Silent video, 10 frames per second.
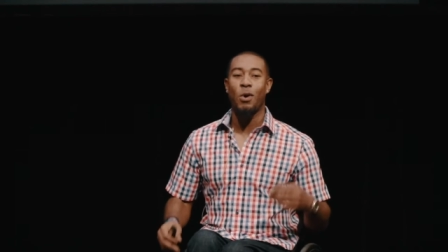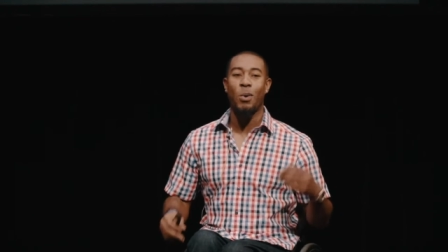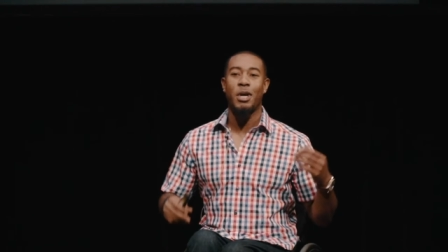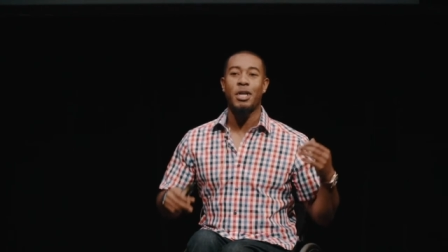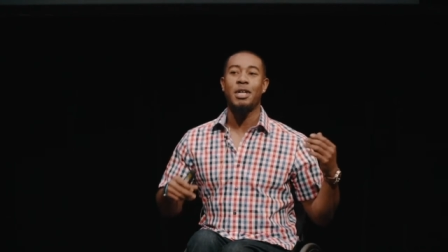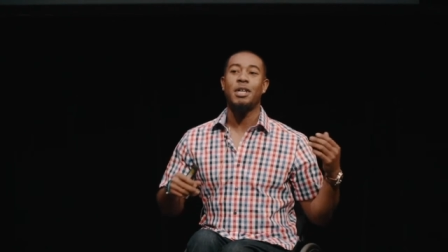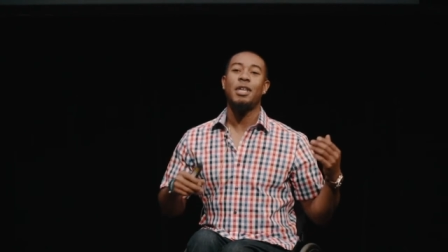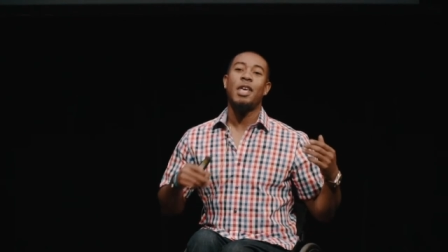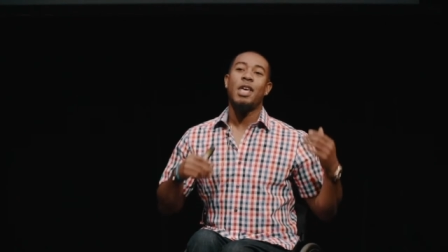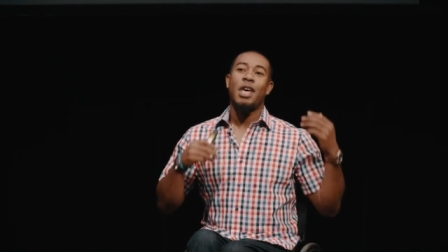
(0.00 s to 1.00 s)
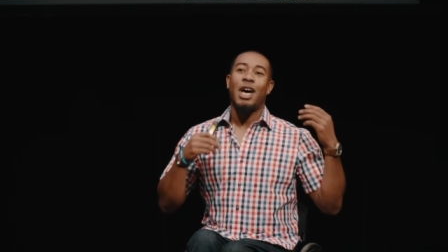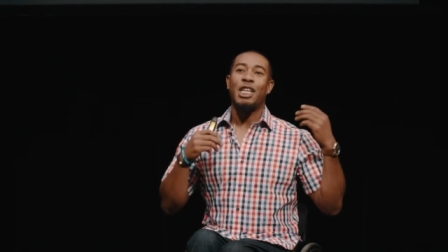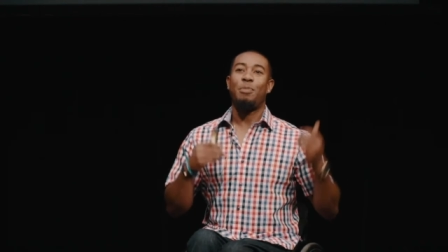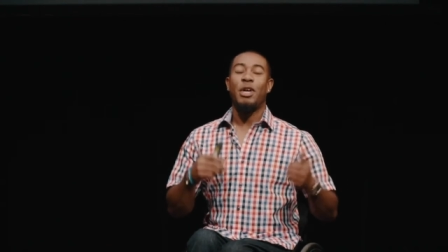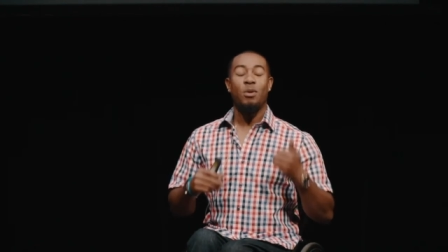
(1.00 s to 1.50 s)
forward, I
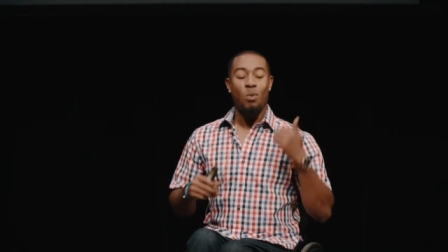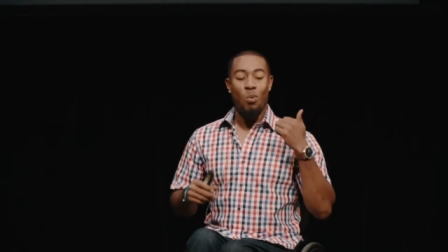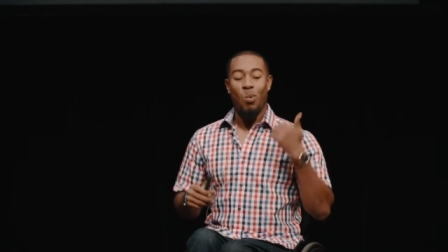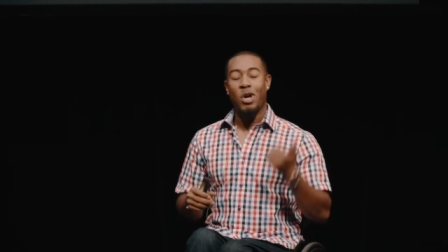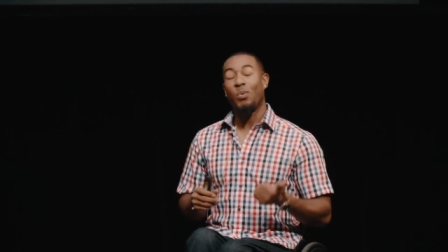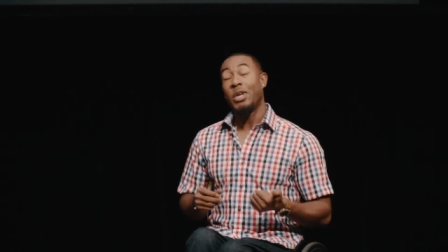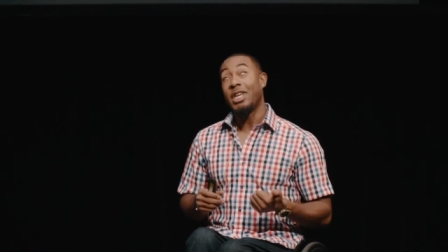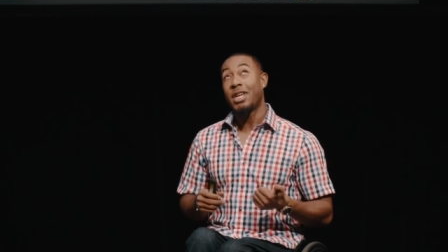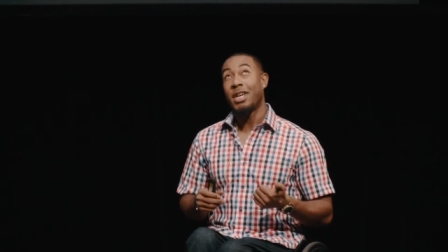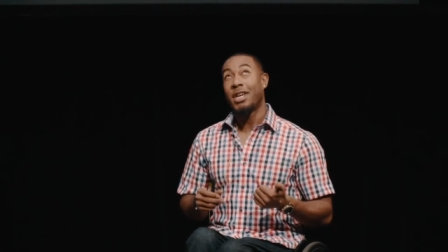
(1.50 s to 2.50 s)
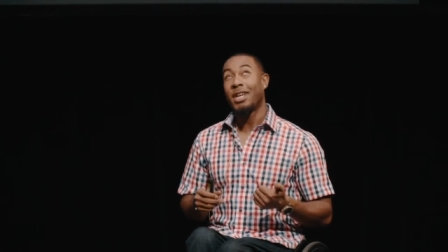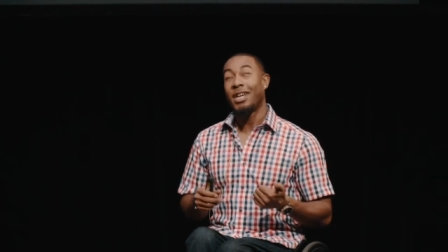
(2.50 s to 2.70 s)
spent 1 week